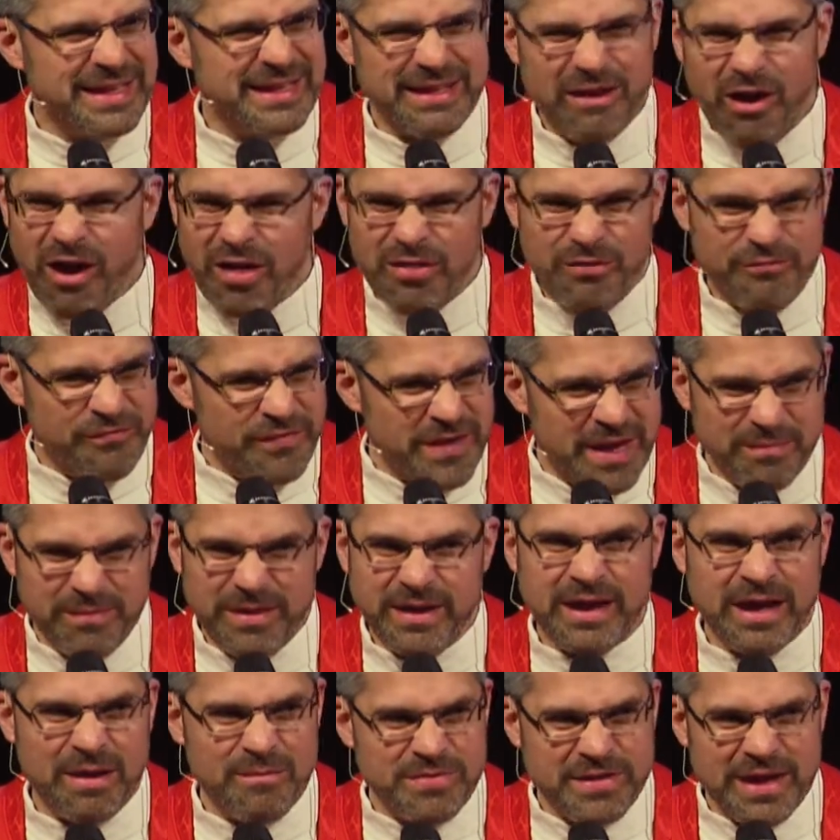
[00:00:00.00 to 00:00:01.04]
all the family
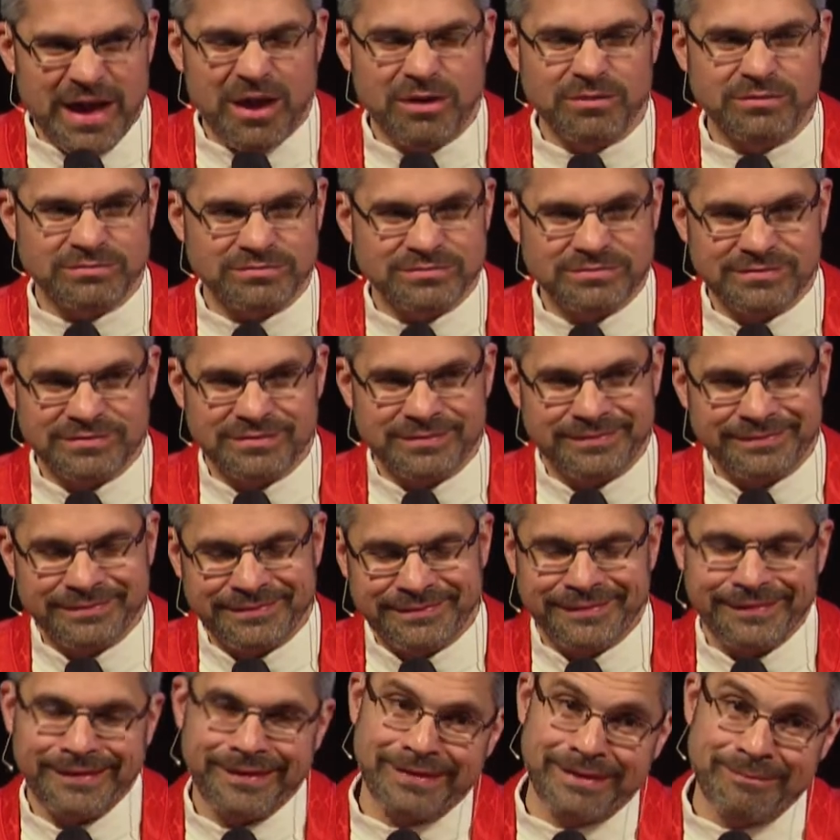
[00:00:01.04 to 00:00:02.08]
comes out,
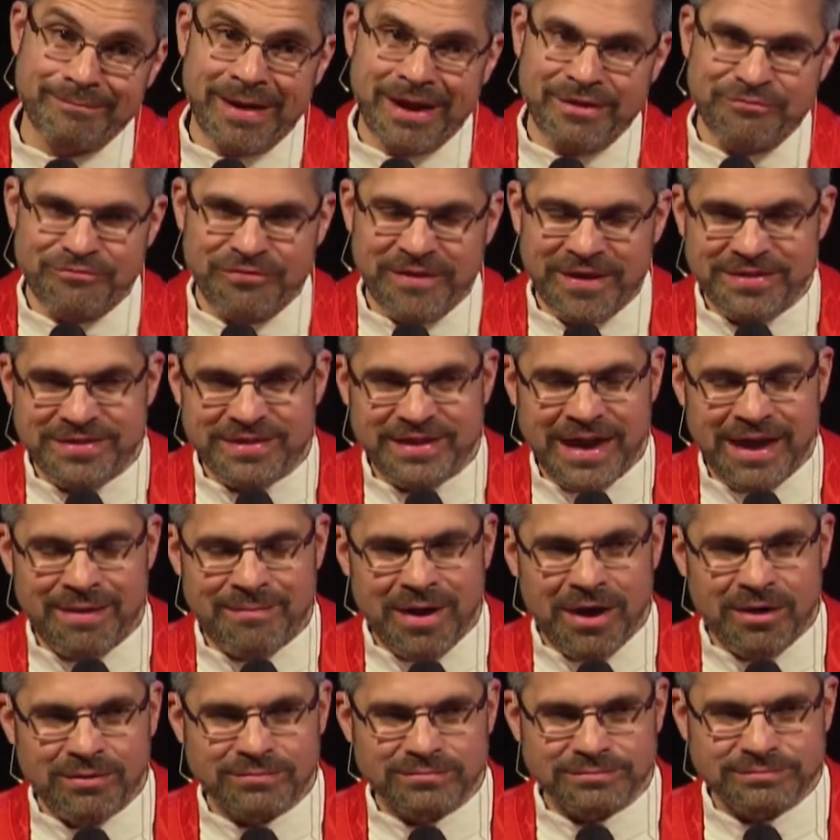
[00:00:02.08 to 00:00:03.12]
and then my friends came
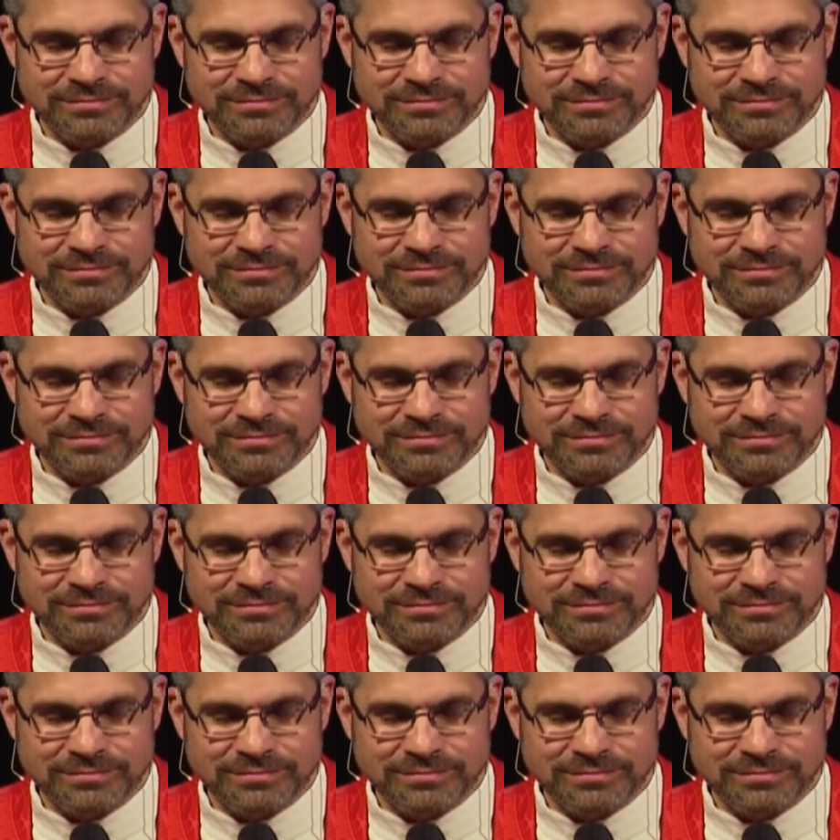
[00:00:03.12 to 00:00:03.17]
out.